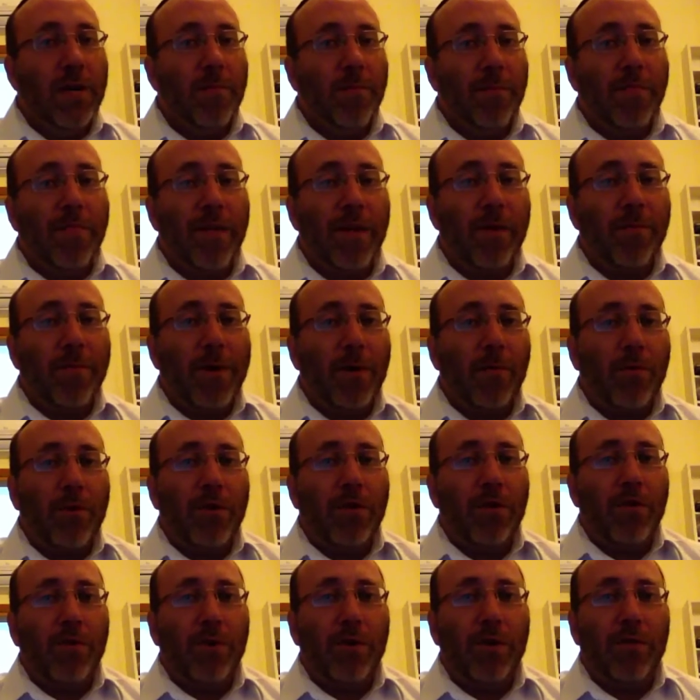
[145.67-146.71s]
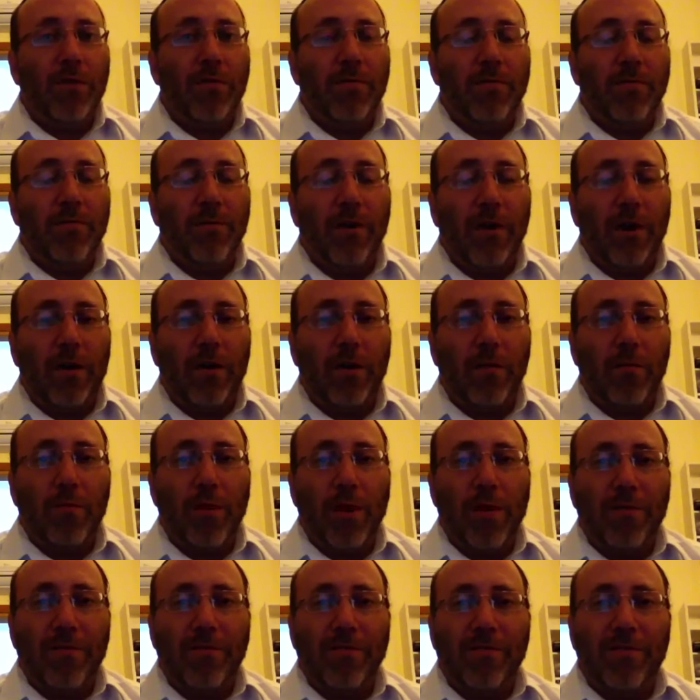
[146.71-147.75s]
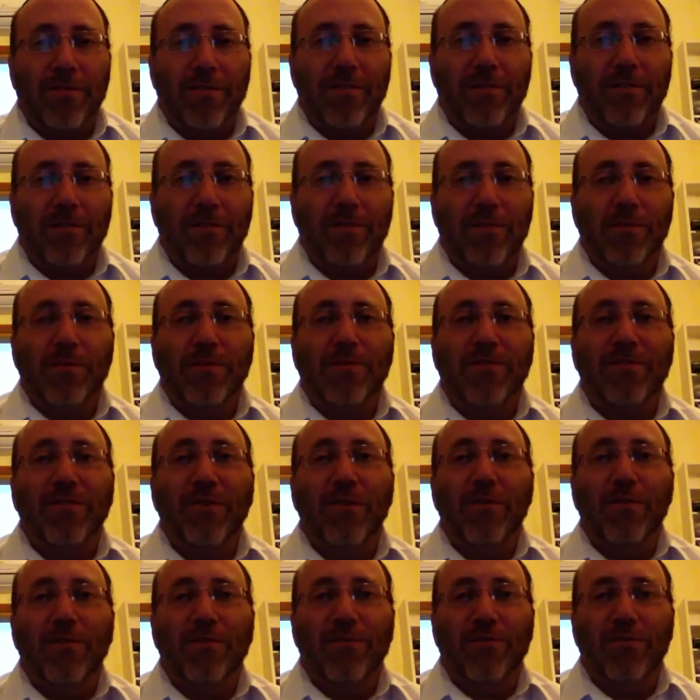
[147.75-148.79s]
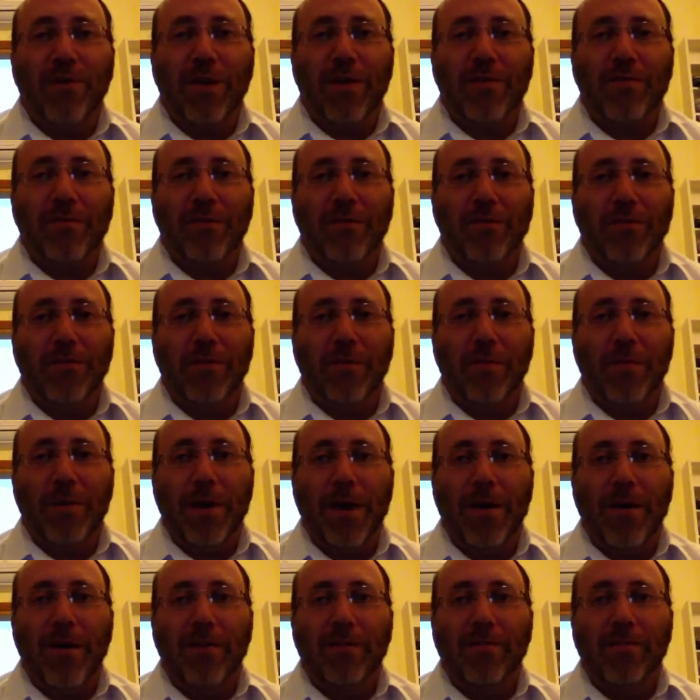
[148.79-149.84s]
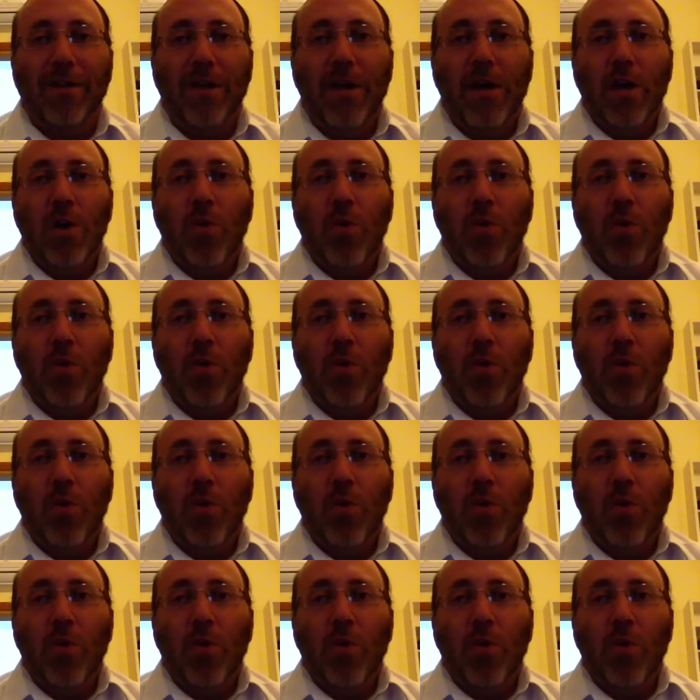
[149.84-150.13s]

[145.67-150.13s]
But think about when you fought, your brothers and sisters. It was so stressful for the parents.